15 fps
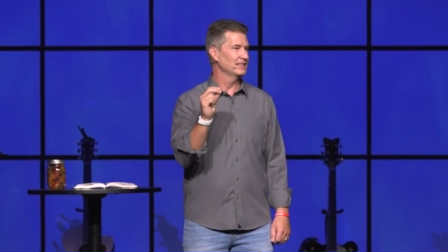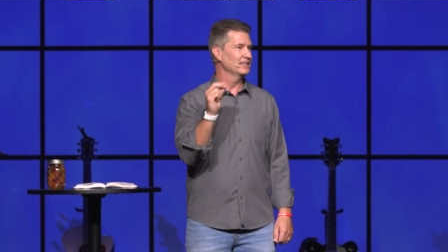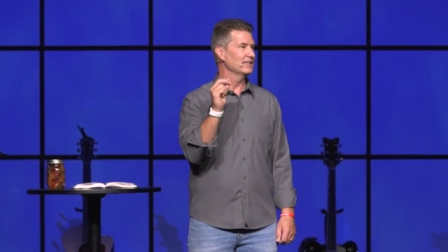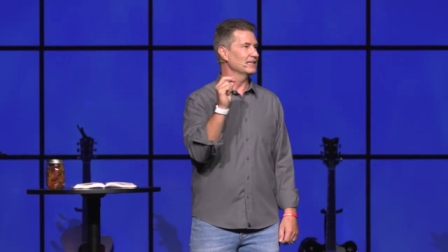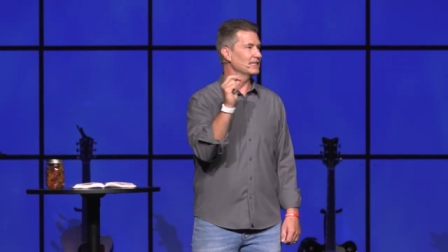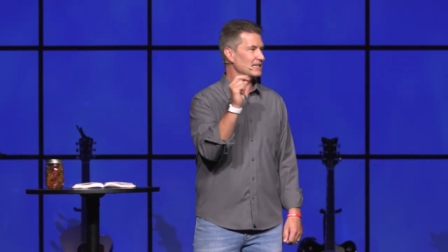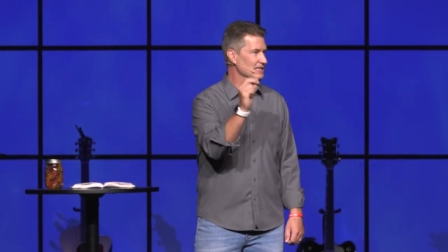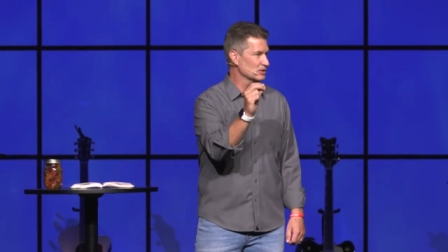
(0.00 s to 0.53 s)

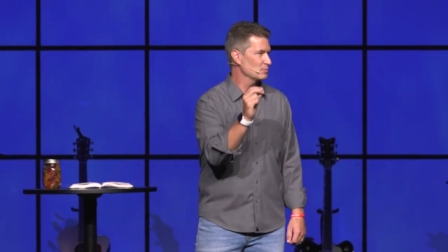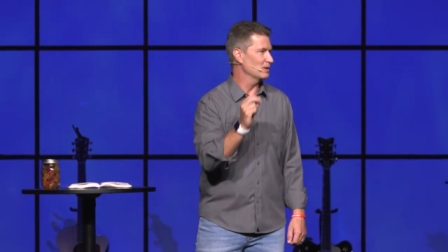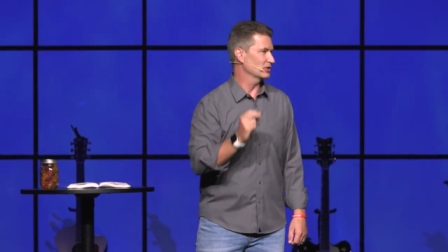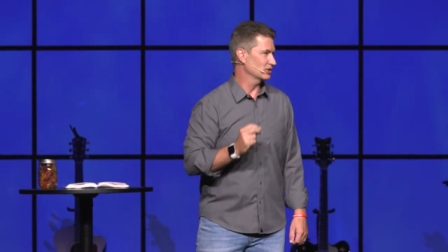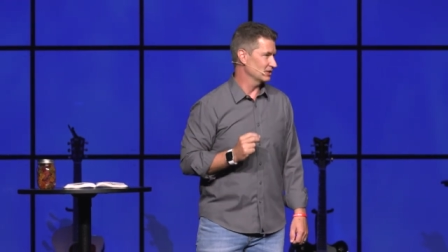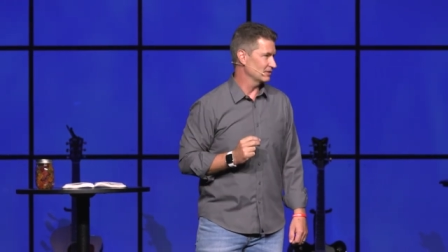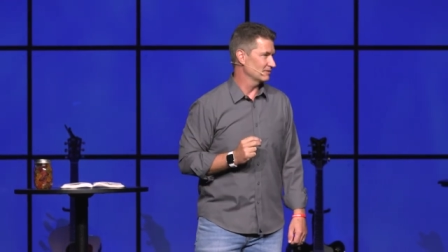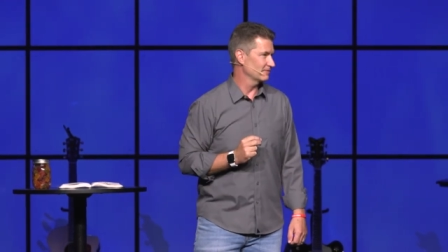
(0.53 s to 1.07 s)
in His
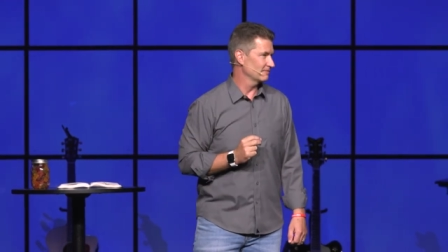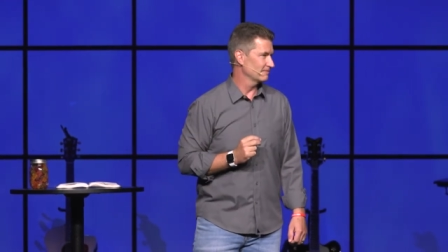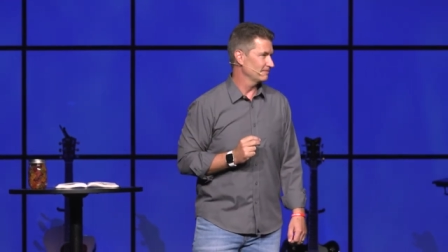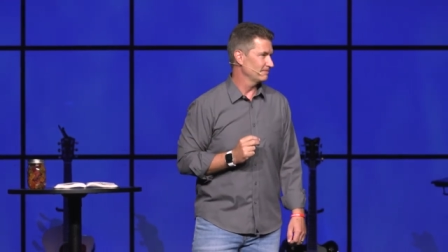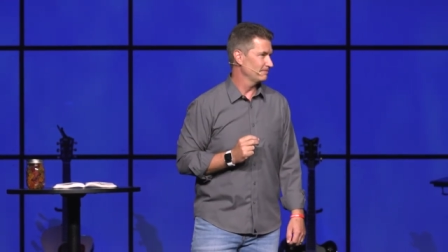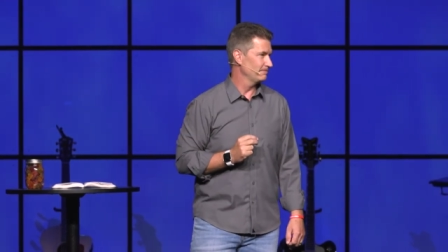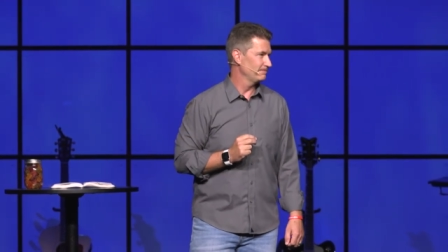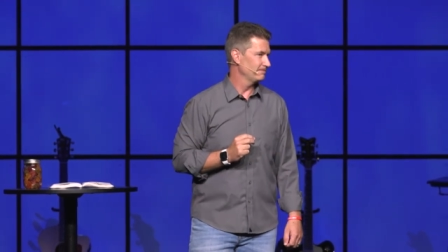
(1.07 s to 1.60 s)
mission?
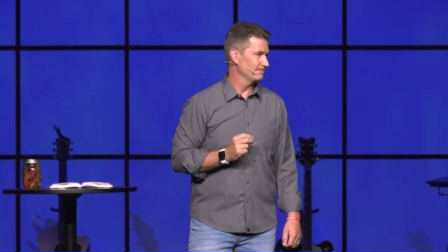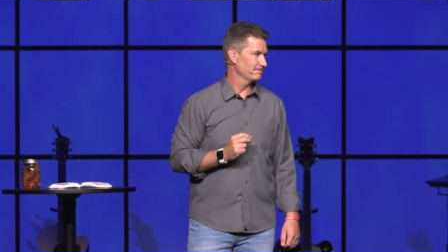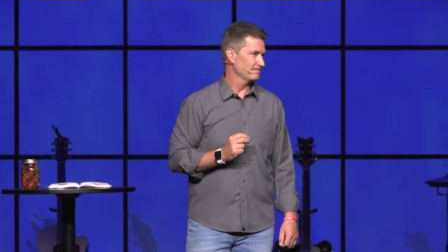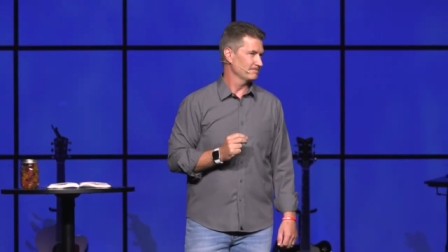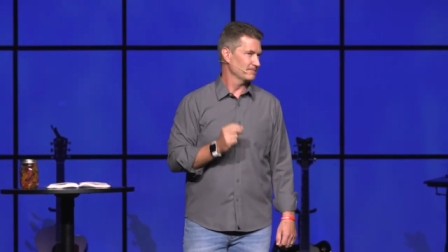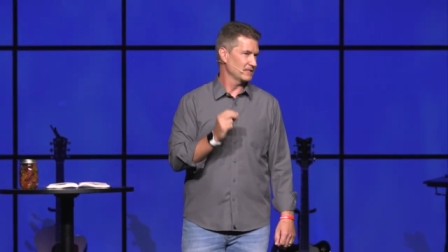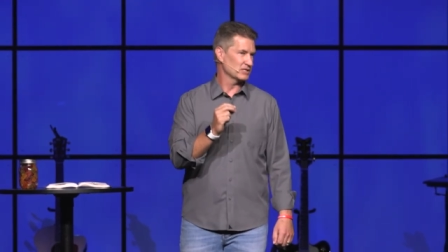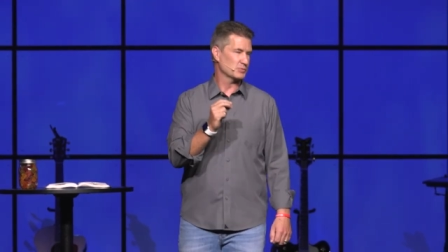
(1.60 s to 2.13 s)

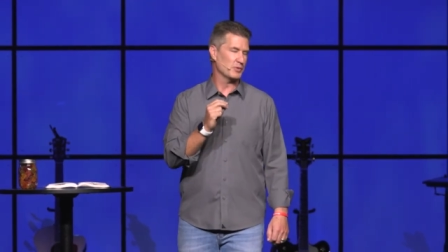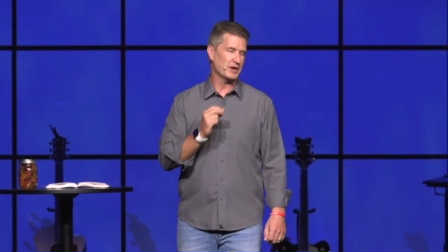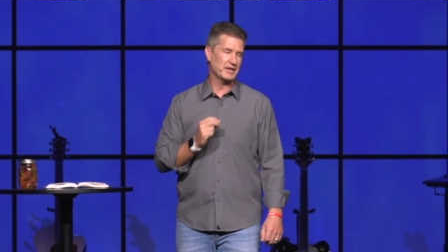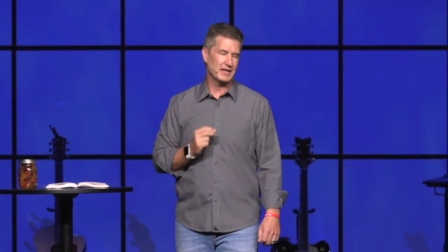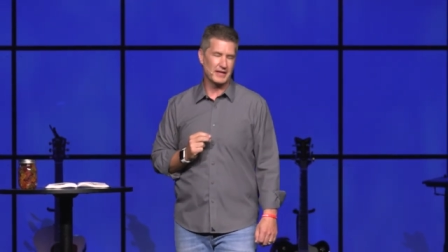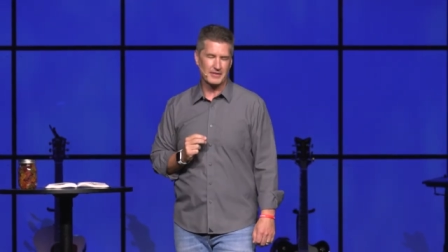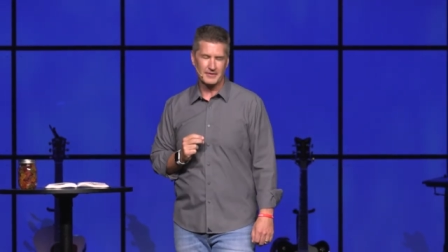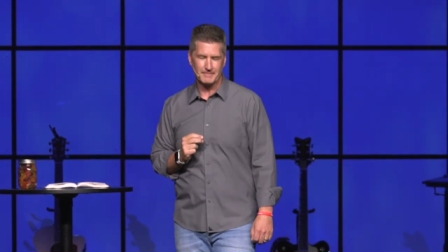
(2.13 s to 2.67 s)
Let's pray
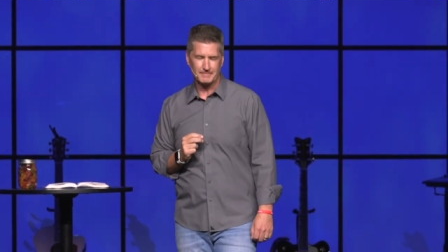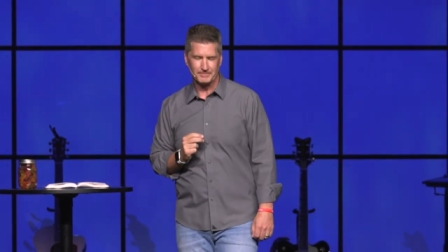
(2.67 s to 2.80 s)
together.